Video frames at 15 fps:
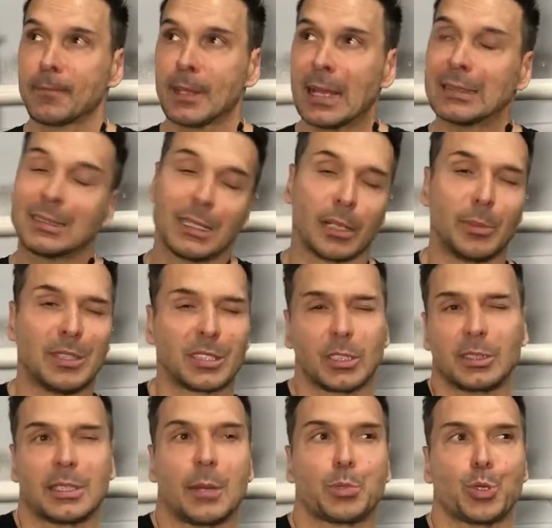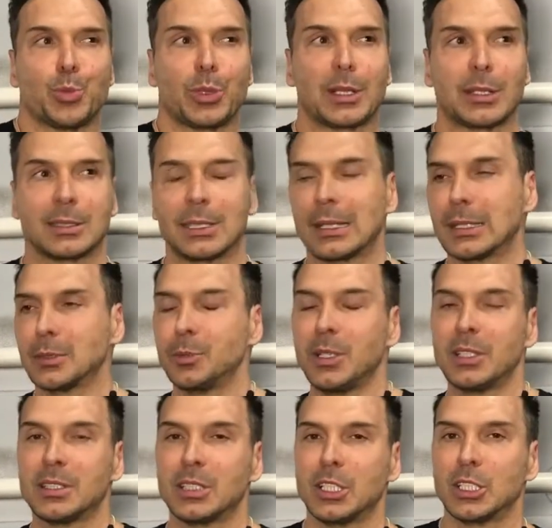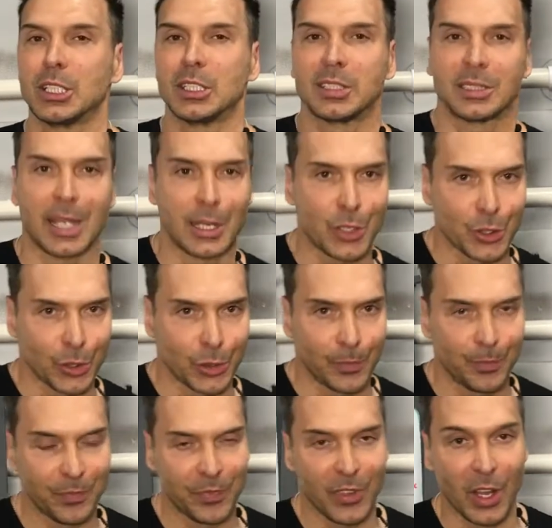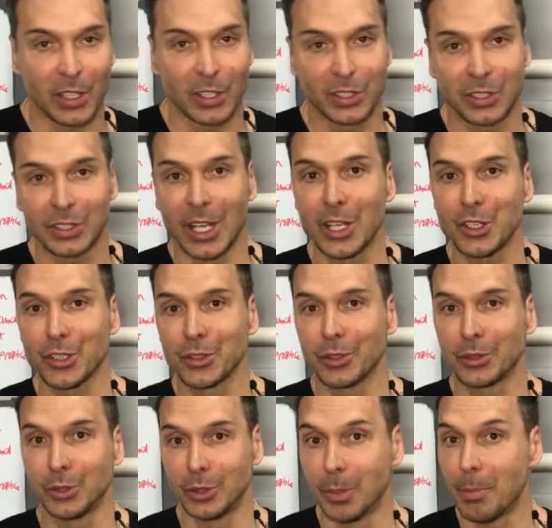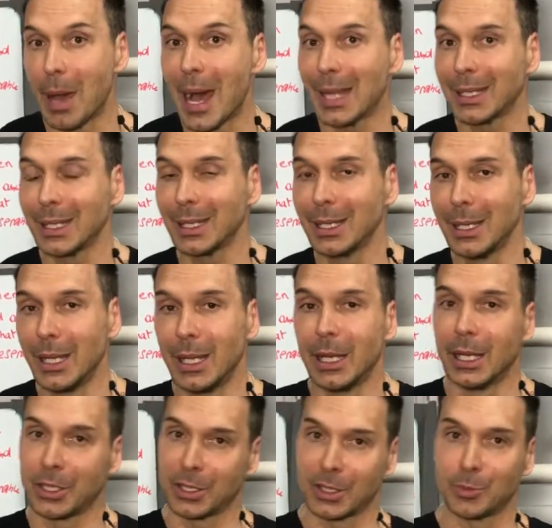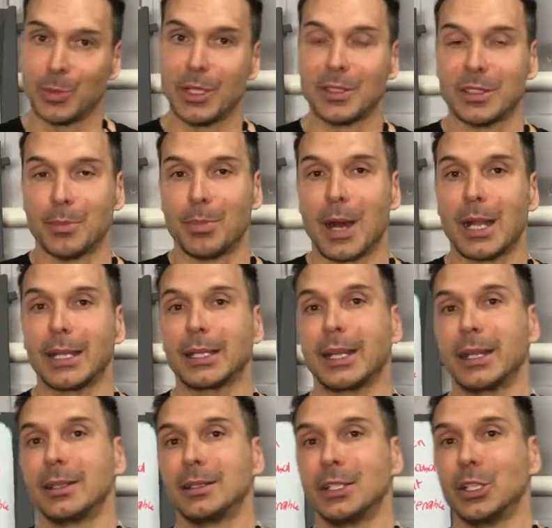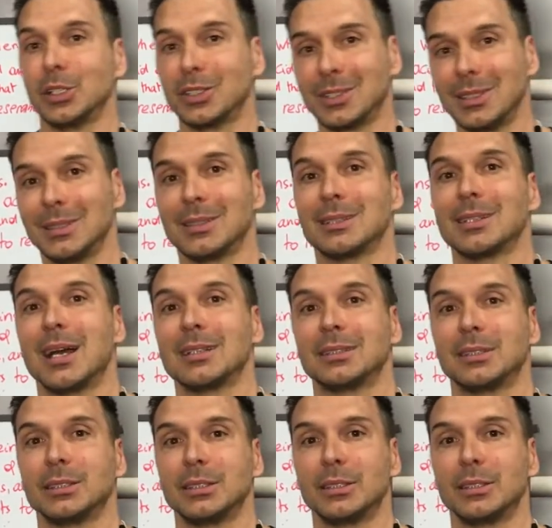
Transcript: has a little misconception because it doesn't mean they're not essential. They're essential to the body. It just means the body can, synthesize it,